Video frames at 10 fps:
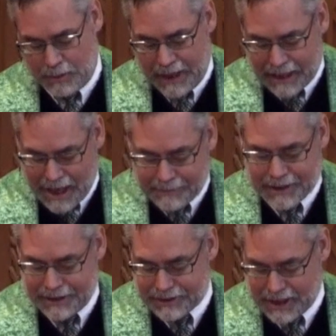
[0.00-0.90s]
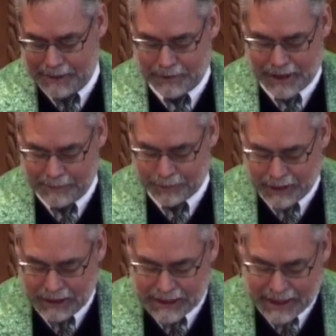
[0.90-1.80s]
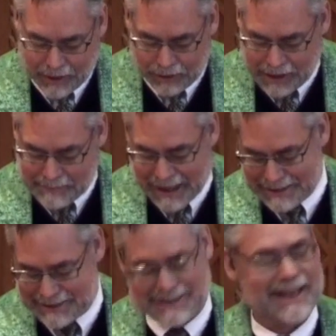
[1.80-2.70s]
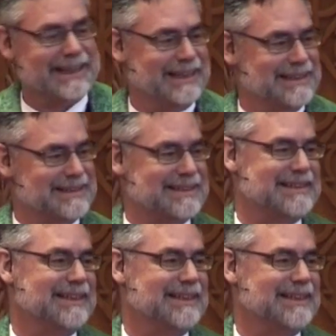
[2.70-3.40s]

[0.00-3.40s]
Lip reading: when I come to this table, I bring not only my studies,